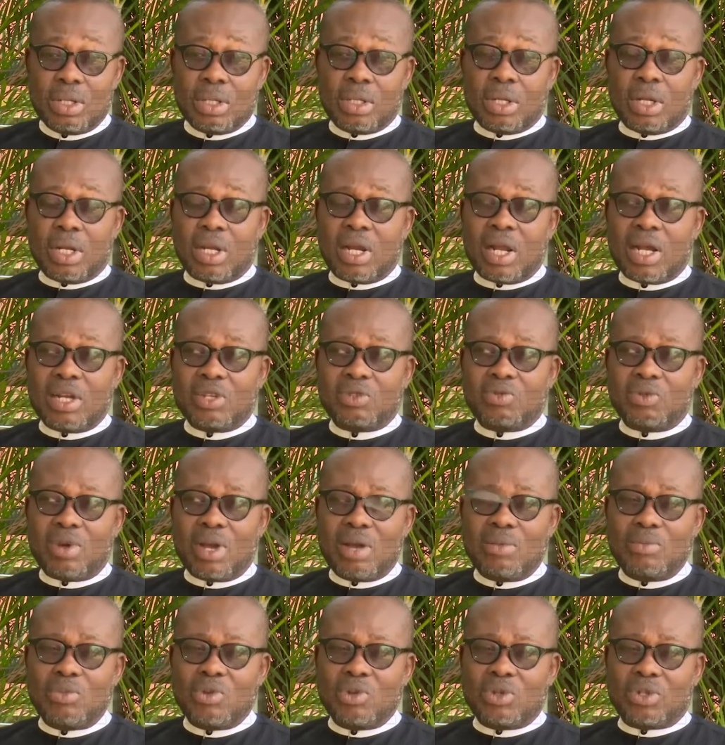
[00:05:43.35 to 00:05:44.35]
That's
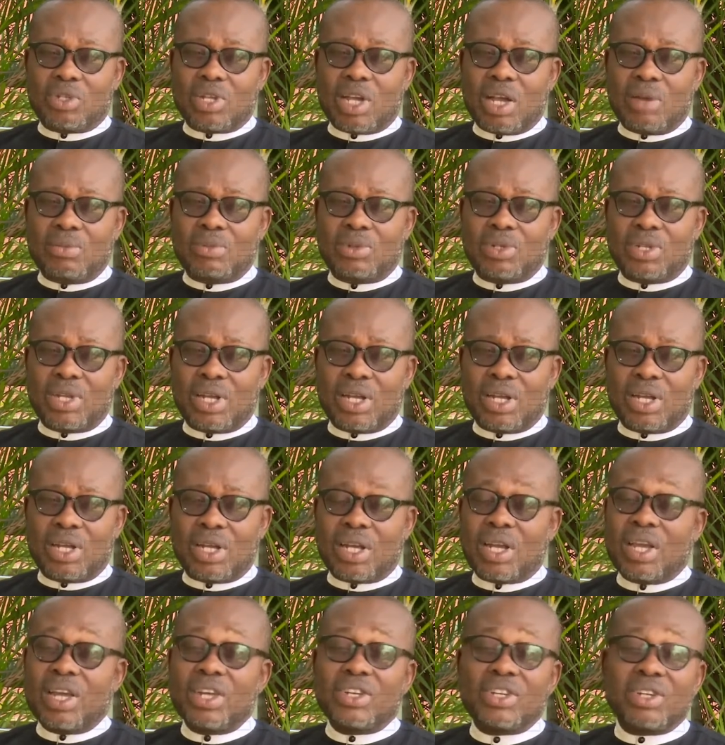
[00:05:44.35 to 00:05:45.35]
why most times they
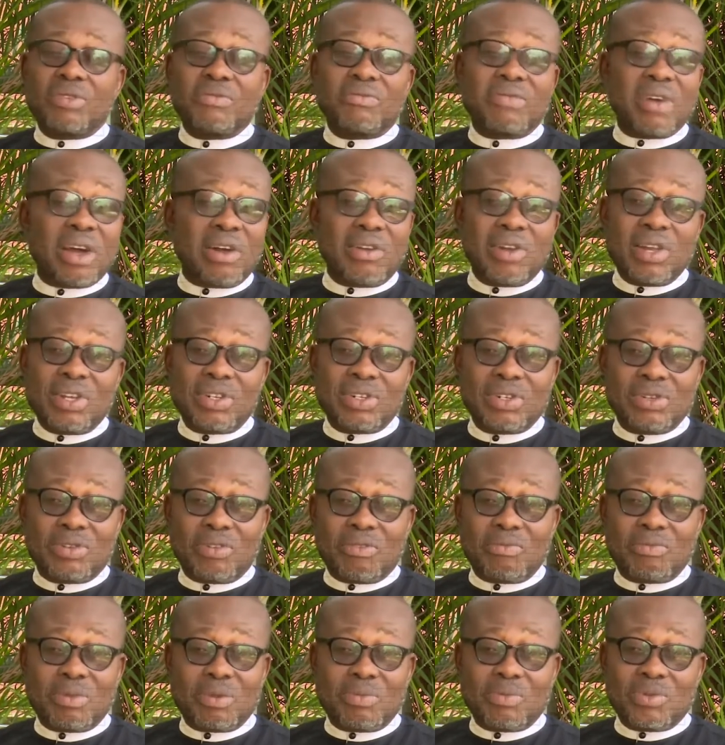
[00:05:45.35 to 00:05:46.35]
engage in violation
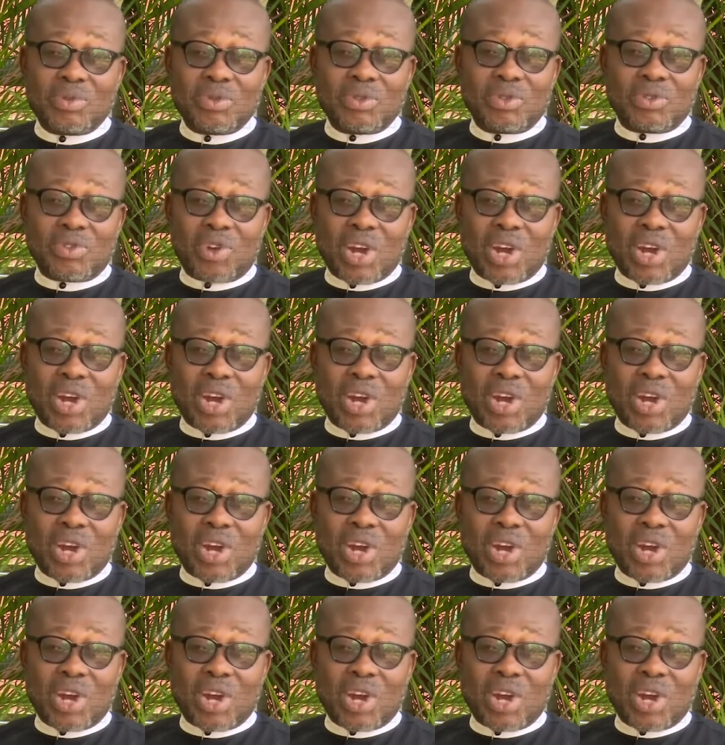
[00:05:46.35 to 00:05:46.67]
of people's